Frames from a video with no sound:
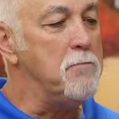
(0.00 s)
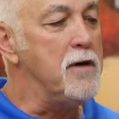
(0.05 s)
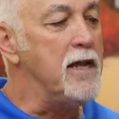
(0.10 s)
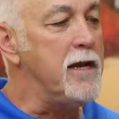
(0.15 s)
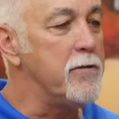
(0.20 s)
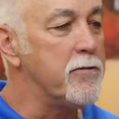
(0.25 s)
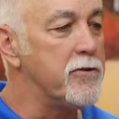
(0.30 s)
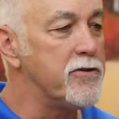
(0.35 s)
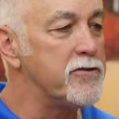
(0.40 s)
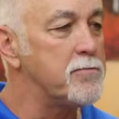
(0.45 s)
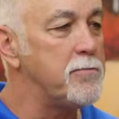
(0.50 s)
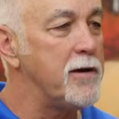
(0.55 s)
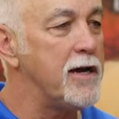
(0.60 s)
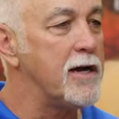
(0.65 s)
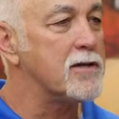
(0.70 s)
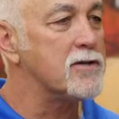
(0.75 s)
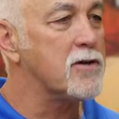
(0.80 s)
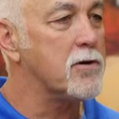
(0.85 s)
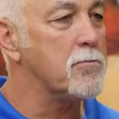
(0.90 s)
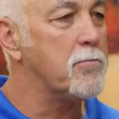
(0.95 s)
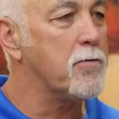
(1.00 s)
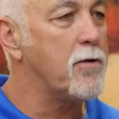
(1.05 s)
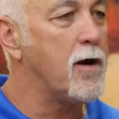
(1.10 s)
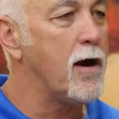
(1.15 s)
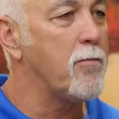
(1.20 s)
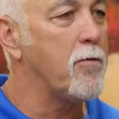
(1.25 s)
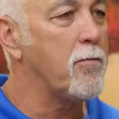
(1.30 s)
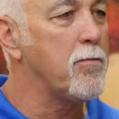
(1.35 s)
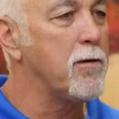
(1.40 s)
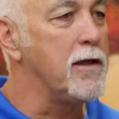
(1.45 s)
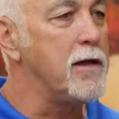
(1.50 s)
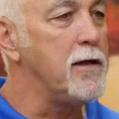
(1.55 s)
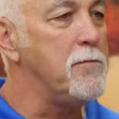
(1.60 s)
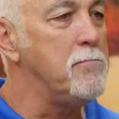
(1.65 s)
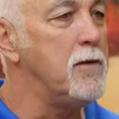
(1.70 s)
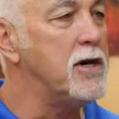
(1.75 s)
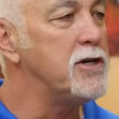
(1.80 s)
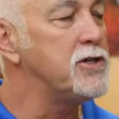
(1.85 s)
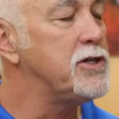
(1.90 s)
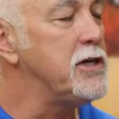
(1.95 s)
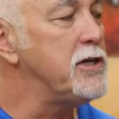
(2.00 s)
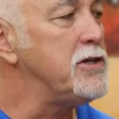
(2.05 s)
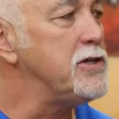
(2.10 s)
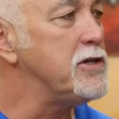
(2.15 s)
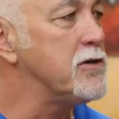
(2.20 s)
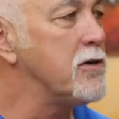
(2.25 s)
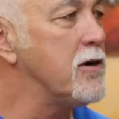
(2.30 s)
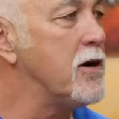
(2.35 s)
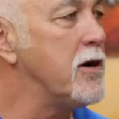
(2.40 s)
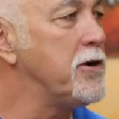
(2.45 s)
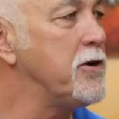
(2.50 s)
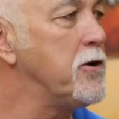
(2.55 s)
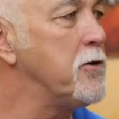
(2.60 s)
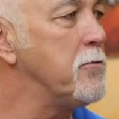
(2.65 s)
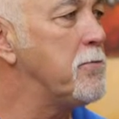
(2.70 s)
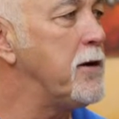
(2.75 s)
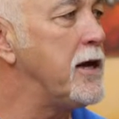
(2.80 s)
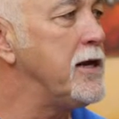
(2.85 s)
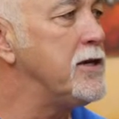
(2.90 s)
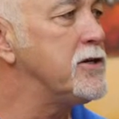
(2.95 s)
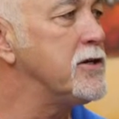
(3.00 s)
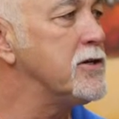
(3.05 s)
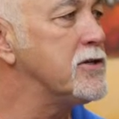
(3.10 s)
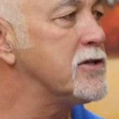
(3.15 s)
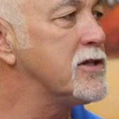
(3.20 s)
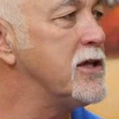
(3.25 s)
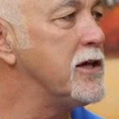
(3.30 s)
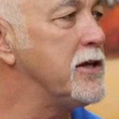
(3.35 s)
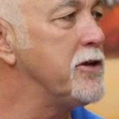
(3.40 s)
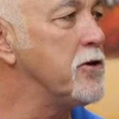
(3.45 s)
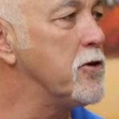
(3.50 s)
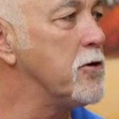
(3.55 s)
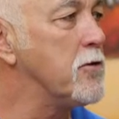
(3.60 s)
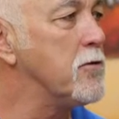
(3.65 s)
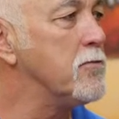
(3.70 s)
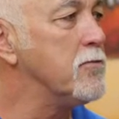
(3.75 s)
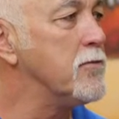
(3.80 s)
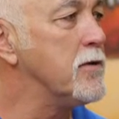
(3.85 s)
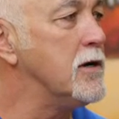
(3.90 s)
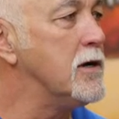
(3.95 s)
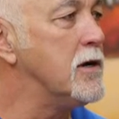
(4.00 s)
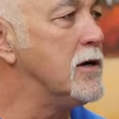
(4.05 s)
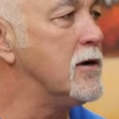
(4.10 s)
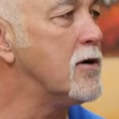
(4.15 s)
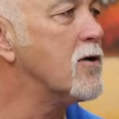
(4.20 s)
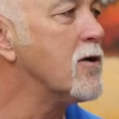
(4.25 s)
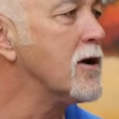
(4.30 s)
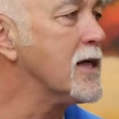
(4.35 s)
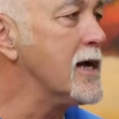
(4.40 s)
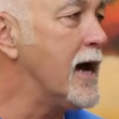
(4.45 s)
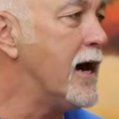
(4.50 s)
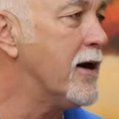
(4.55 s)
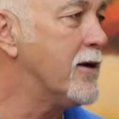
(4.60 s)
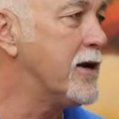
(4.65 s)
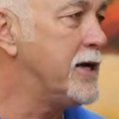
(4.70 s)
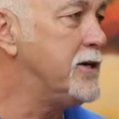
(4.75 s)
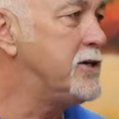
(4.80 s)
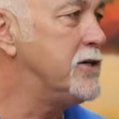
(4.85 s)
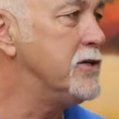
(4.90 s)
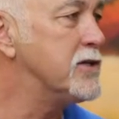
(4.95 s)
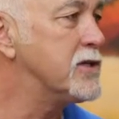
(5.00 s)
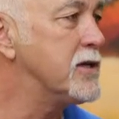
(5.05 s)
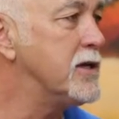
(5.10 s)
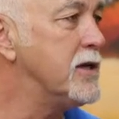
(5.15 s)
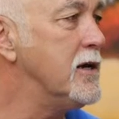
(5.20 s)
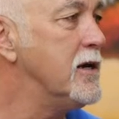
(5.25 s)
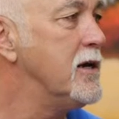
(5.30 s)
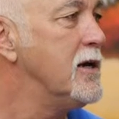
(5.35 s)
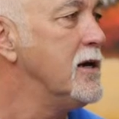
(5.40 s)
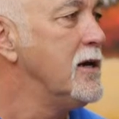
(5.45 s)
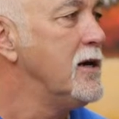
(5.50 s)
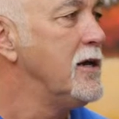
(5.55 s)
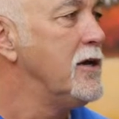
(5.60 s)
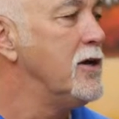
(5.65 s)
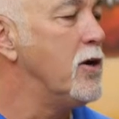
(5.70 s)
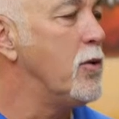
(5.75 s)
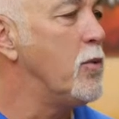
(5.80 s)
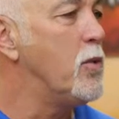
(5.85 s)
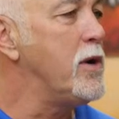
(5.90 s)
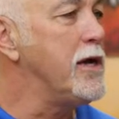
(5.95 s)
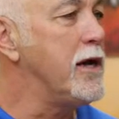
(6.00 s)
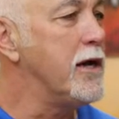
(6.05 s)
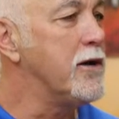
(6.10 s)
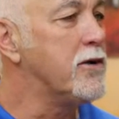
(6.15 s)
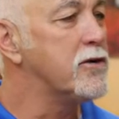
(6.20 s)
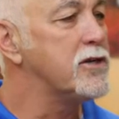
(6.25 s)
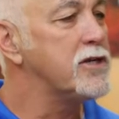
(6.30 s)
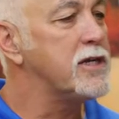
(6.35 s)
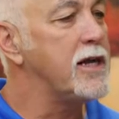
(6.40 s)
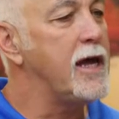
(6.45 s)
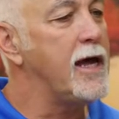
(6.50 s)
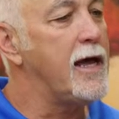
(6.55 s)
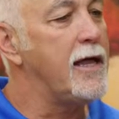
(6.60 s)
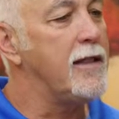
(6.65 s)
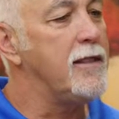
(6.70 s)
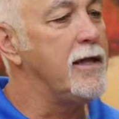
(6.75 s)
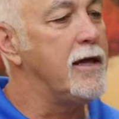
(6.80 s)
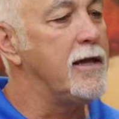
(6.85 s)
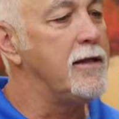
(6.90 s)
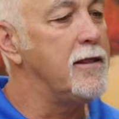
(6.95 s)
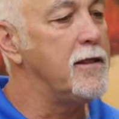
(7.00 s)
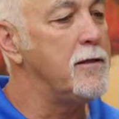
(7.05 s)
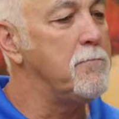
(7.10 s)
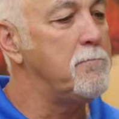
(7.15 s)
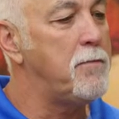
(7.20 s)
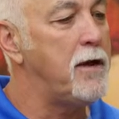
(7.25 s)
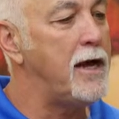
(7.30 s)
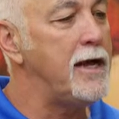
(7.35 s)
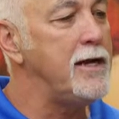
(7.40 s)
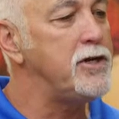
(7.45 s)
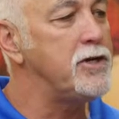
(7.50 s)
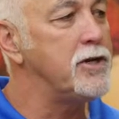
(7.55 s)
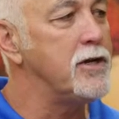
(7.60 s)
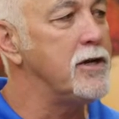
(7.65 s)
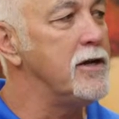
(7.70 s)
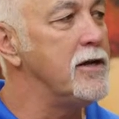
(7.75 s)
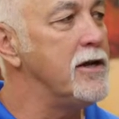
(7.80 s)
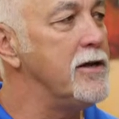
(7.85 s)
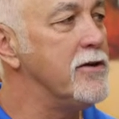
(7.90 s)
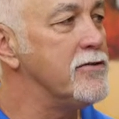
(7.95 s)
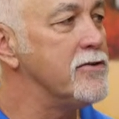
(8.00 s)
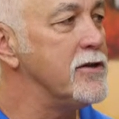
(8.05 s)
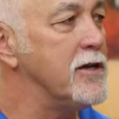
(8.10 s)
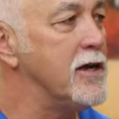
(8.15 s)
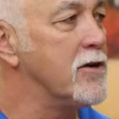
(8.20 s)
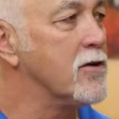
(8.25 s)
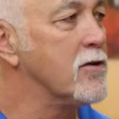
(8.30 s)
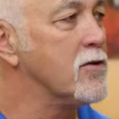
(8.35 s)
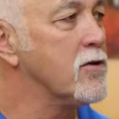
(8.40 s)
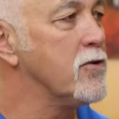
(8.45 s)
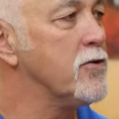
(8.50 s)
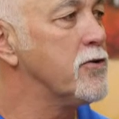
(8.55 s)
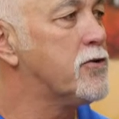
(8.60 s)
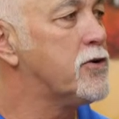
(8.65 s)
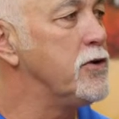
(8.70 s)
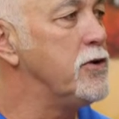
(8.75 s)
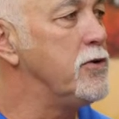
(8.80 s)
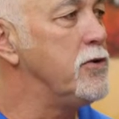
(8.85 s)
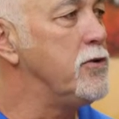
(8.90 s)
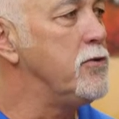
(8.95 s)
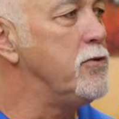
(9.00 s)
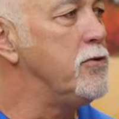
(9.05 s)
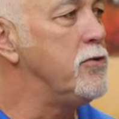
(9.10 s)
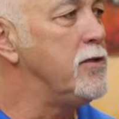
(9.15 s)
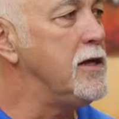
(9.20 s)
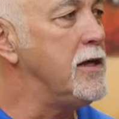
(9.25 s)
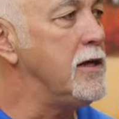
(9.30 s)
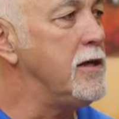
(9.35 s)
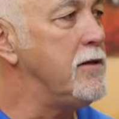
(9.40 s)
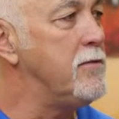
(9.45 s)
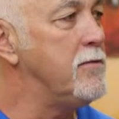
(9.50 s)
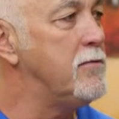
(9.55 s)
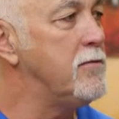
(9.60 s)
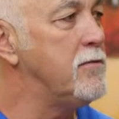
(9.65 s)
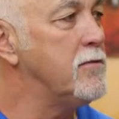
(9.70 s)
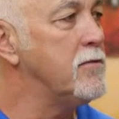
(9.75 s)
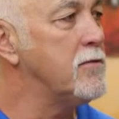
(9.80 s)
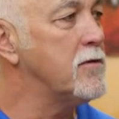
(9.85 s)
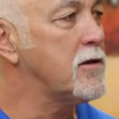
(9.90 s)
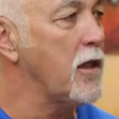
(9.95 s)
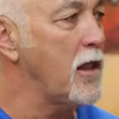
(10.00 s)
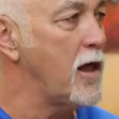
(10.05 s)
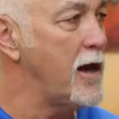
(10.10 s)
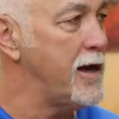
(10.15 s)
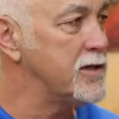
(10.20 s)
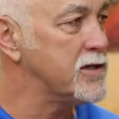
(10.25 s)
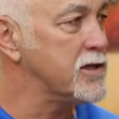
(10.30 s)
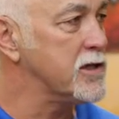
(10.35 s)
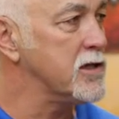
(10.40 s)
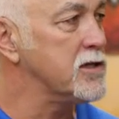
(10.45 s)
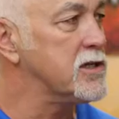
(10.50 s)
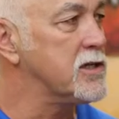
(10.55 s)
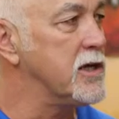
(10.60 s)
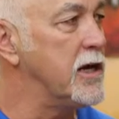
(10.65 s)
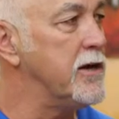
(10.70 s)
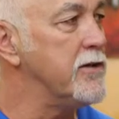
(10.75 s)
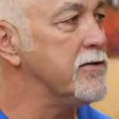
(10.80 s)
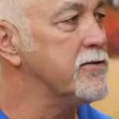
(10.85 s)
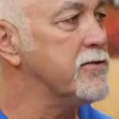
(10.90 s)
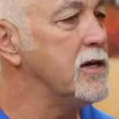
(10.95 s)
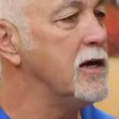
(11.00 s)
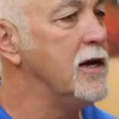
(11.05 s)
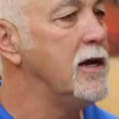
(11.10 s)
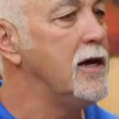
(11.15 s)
many respects, are probably much easier on your patients than your early out agency. We understand that the patient is integral to the client's success,